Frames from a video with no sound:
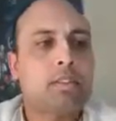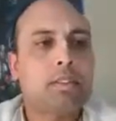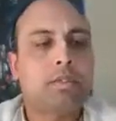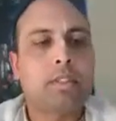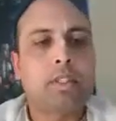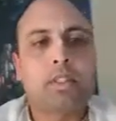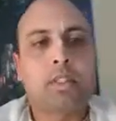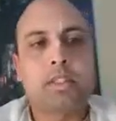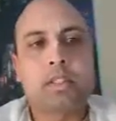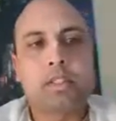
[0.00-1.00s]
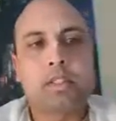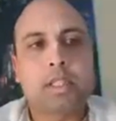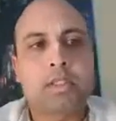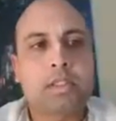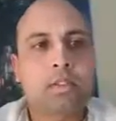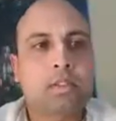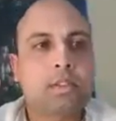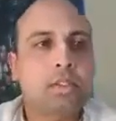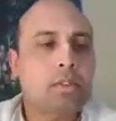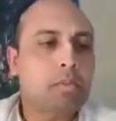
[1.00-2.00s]
offending, criticizing, or
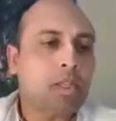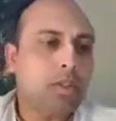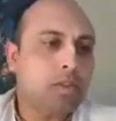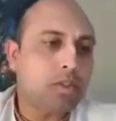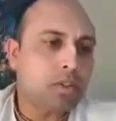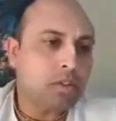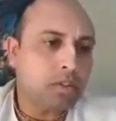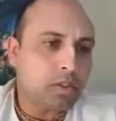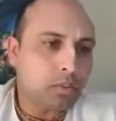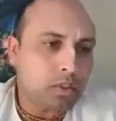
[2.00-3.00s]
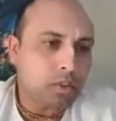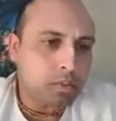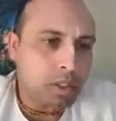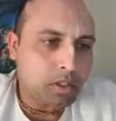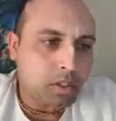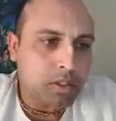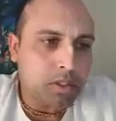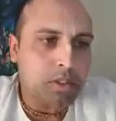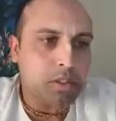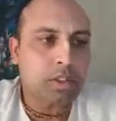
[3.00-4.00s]
disobeying the orders of the spiritual master,
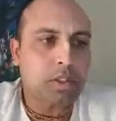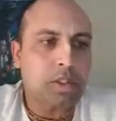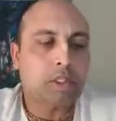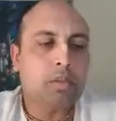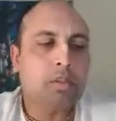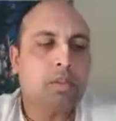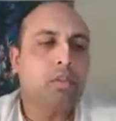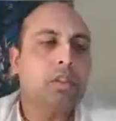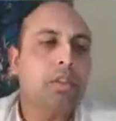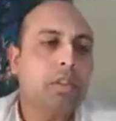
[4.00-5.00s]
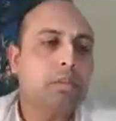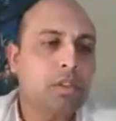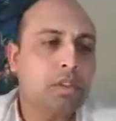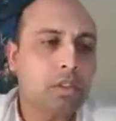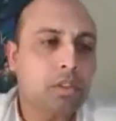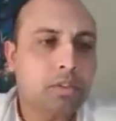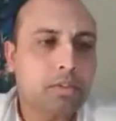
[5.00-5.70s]
considering him an ordinary person,